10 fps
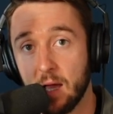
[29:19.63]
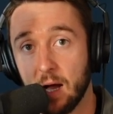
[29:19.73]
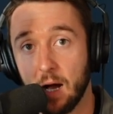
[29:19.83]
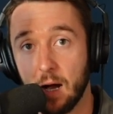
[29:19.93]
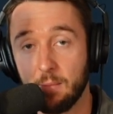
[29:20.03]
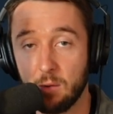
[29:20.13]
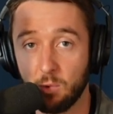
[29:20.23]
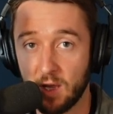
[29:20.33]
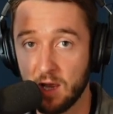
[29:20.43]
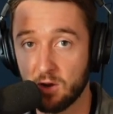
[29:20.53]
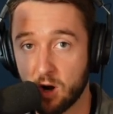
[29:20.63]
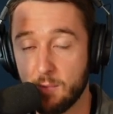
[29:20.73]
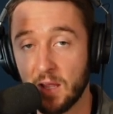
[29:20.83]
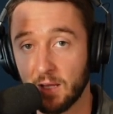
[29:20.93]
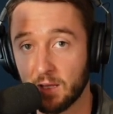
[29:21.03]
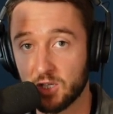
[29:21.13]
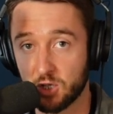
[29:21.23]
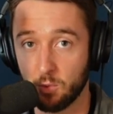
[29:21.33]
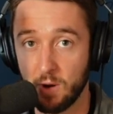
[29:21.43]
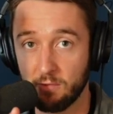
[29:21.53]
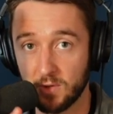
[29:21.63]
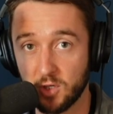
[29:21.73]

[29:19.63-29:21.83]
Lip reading: and we'll get you on our mailing list so that whenever we